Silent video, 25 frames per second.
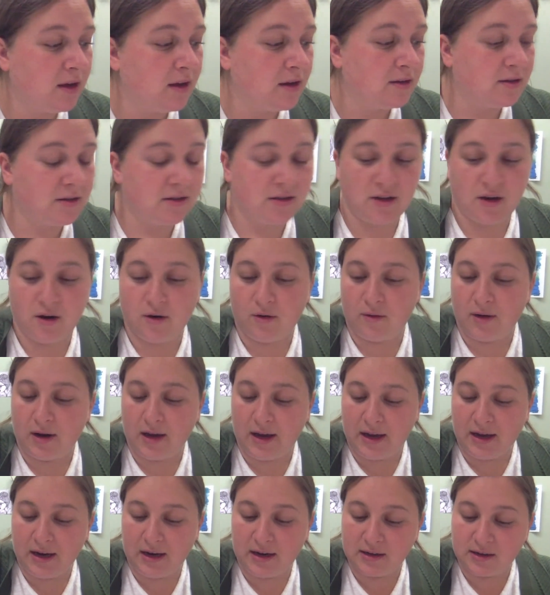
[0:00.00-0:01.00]
So
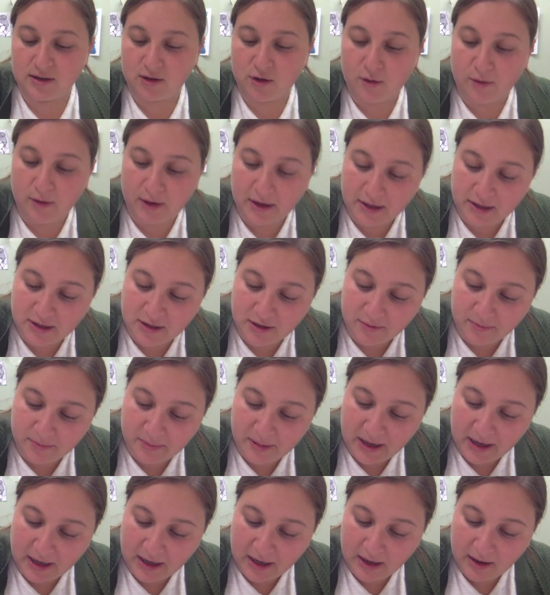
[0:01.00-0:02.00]
it is going to
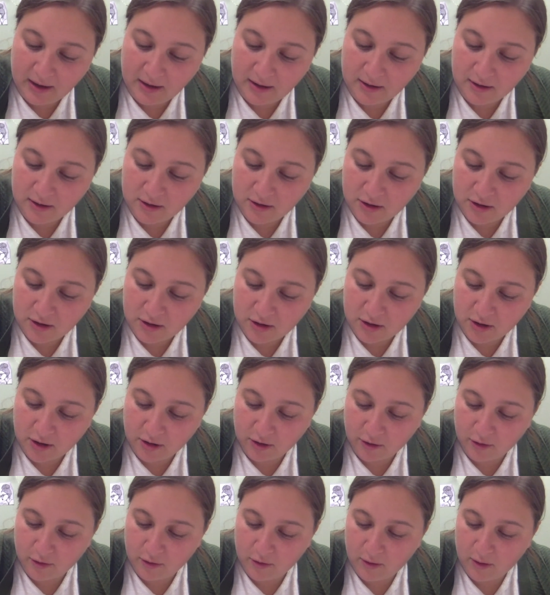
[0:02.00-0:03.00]
be
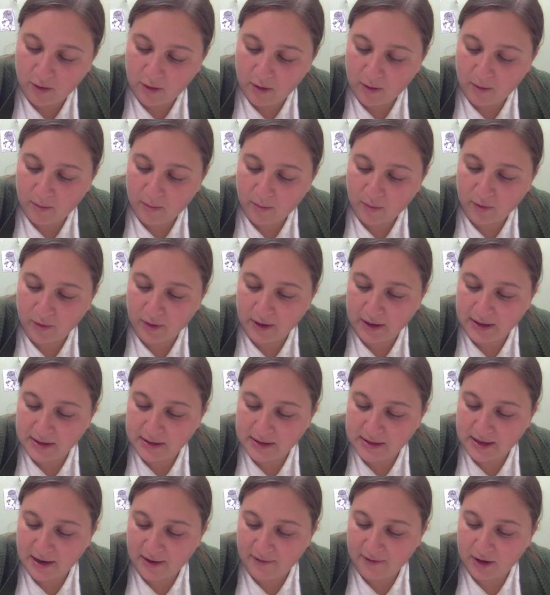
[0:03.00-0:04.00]

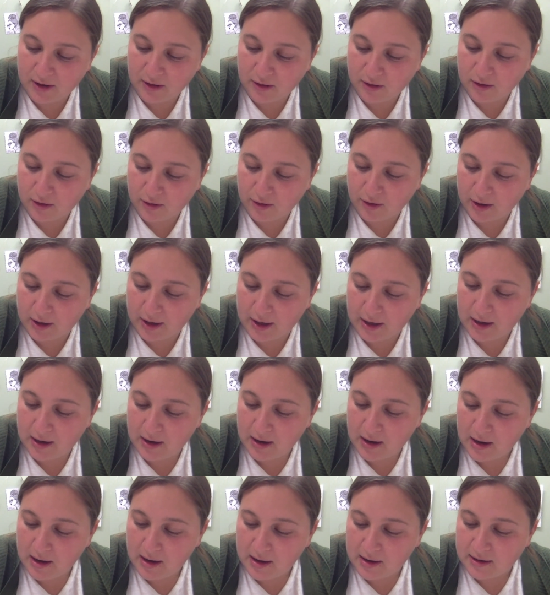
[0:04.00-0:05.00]
2.73
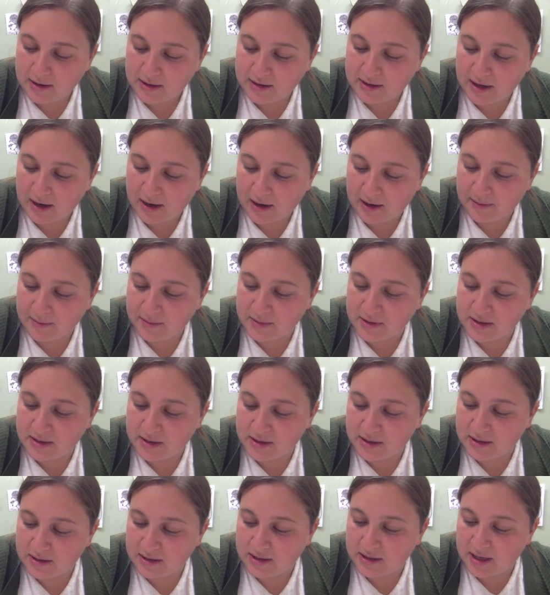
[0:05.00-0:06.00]

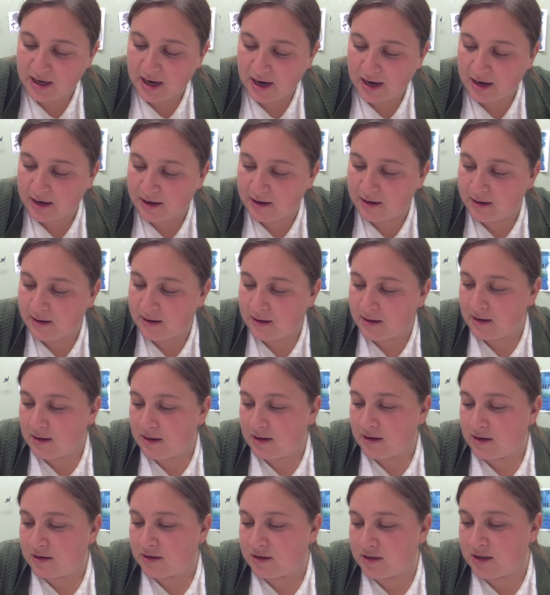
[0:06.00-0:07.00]
times 10
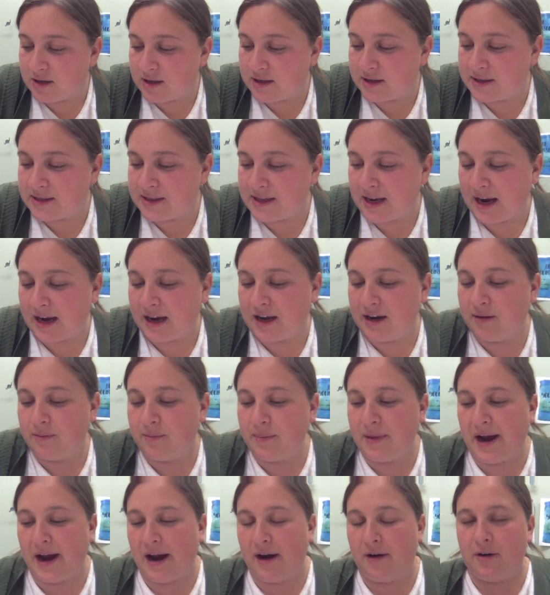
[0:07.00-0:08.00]
to the second
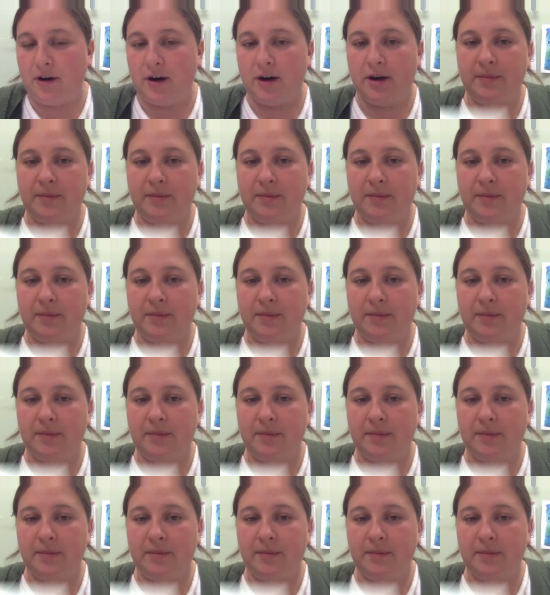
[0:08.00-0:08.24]
power.